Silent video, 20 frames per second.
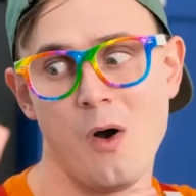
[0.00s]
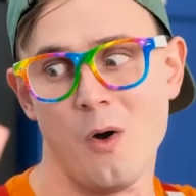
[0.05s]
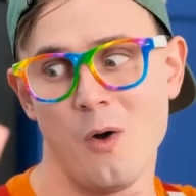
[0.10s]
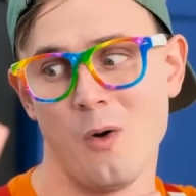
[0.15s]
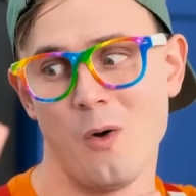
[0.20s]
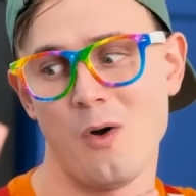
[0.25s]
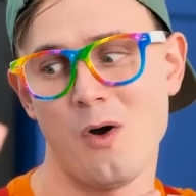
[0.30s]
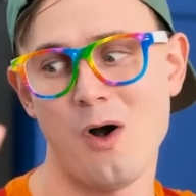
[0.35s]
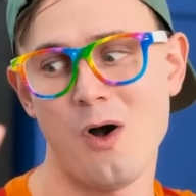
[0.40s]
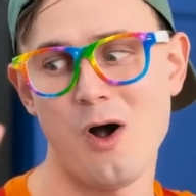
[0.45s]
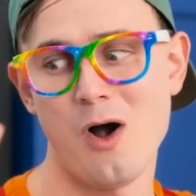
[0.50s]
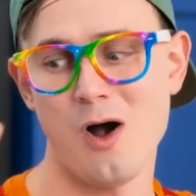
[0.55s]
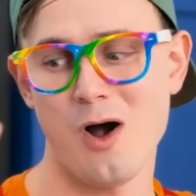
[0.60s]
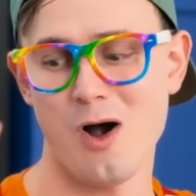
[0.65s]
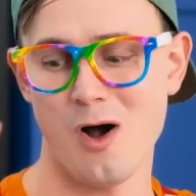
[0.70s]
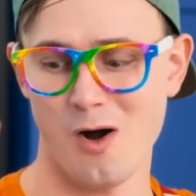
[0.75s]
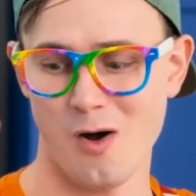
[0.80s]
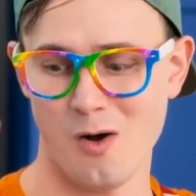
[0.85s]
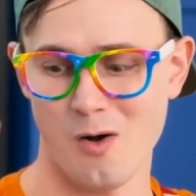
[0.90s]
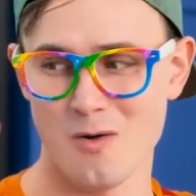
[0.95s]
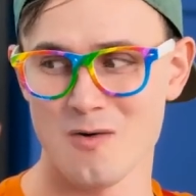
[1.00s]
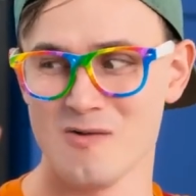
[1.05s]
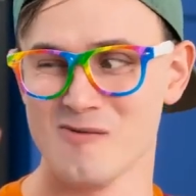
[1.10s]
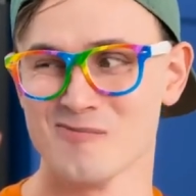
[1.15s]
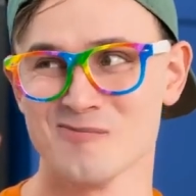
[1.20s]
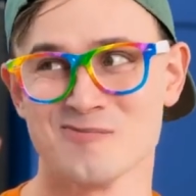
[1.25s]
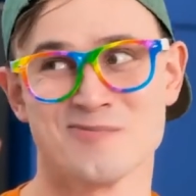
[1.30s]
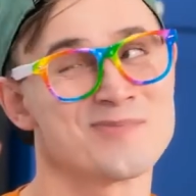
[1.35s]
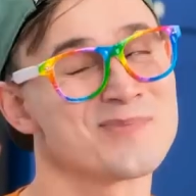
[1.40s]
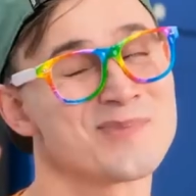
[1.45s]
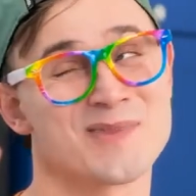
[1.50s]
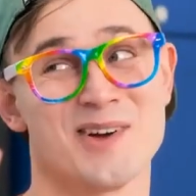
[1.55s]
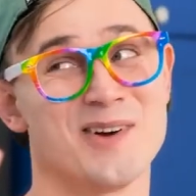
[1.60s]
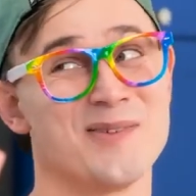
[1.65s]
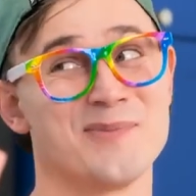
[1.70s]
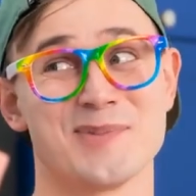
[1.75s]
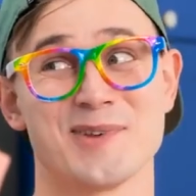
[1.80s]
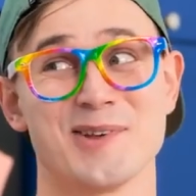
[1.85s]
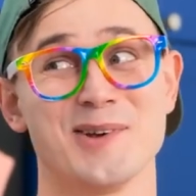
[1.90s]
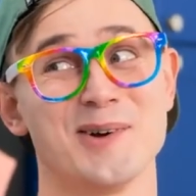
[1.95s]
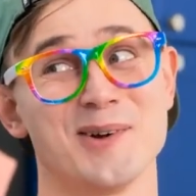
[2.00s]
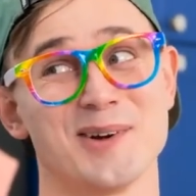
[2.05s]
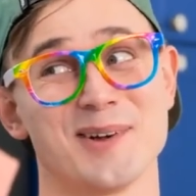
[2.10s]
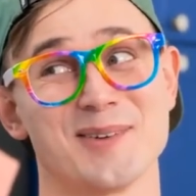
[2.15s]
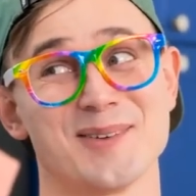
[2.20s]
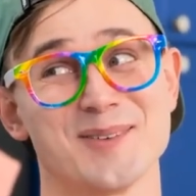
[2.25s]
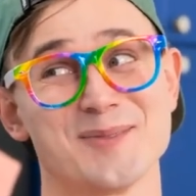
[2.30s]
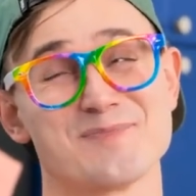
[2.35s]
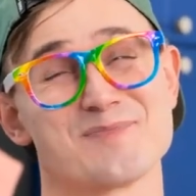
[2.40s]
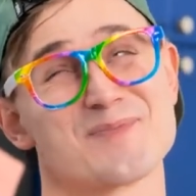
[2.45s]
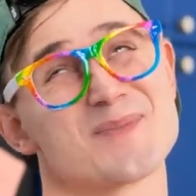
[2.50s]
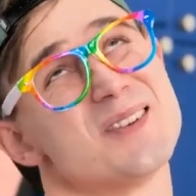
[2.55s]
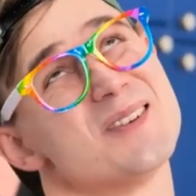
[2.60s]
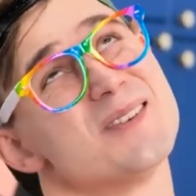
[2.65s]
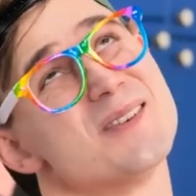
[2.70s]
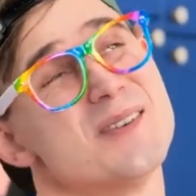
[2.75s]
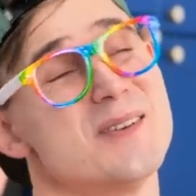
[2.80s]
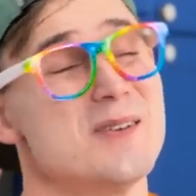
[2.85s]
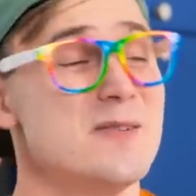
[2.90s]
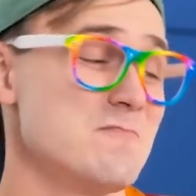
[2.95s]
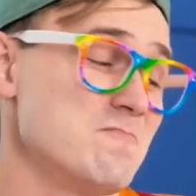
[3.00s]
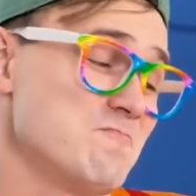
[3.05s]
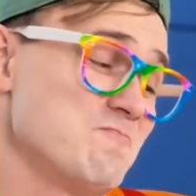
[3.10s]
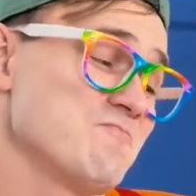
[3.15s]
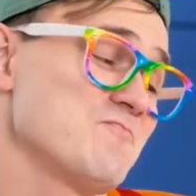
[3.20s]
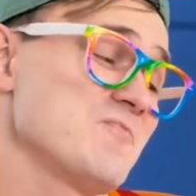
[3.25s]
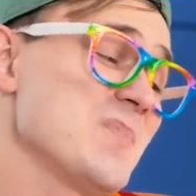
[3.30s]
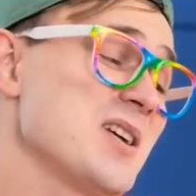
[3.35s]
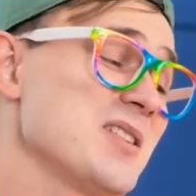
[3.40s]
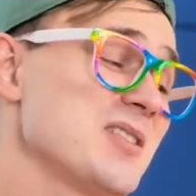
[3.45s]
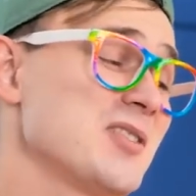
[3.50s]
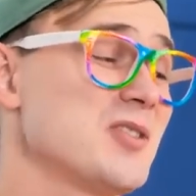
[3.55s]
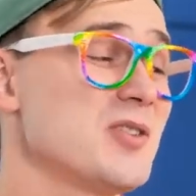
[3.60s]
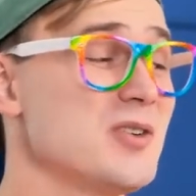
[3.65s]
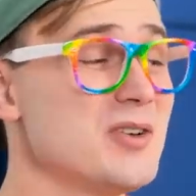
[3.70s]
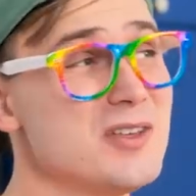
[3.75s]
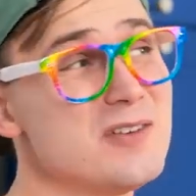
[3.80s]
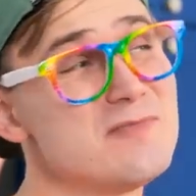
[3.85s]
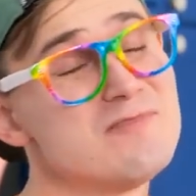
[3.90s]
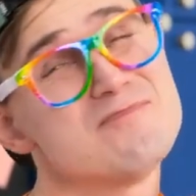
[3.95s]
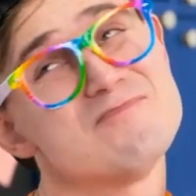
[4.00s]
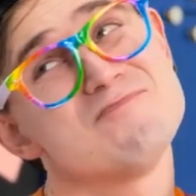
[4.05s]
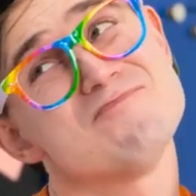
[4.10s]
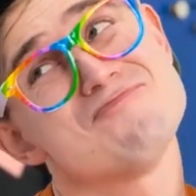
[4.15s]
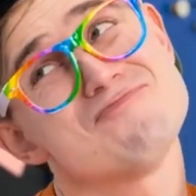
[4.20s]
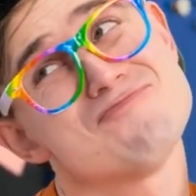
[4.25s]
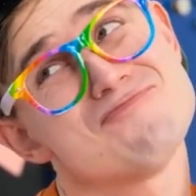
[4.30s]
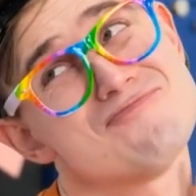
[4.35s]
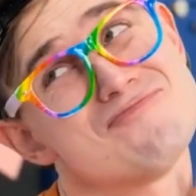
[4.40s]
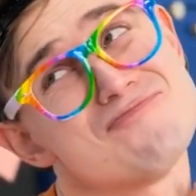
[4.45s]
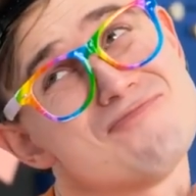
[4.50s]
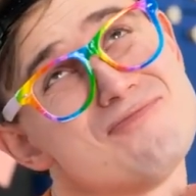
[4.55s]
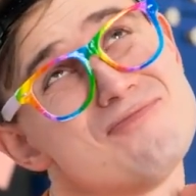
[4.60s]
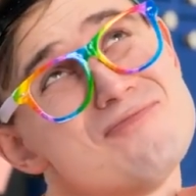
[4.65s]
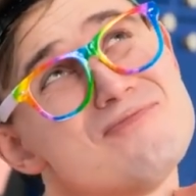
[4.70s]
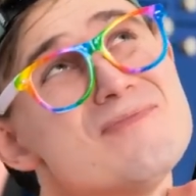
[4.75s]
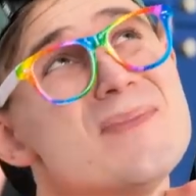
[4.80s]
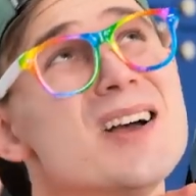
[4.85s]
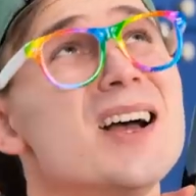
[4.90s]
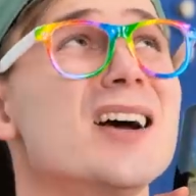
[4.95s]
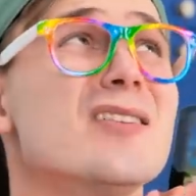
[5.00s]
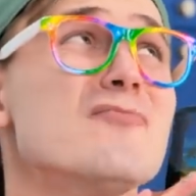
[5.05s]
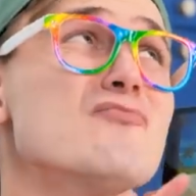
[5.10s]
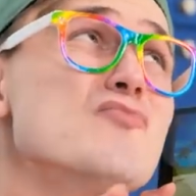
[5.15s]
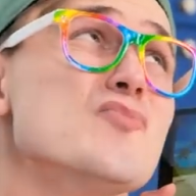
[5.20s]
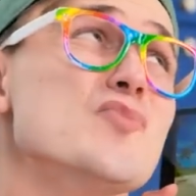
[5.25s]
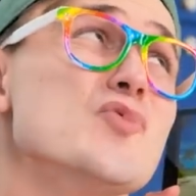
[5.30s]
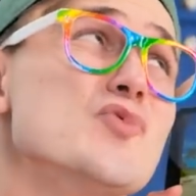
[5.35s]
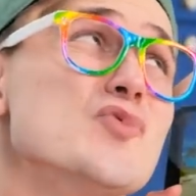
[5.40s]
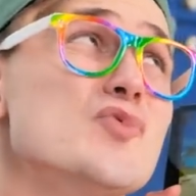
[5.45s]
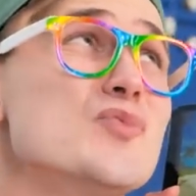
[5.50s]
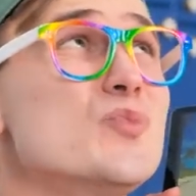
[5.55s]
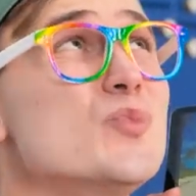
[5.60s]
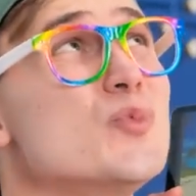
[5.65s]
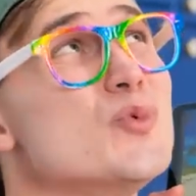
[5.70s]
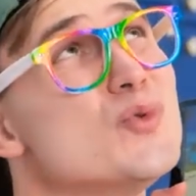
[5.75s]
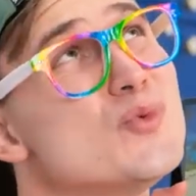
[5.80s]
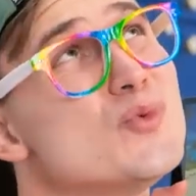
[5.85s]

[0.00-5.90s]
Wow, it makes me want to work on my tan. It's great, Mom. But it's not a vacation,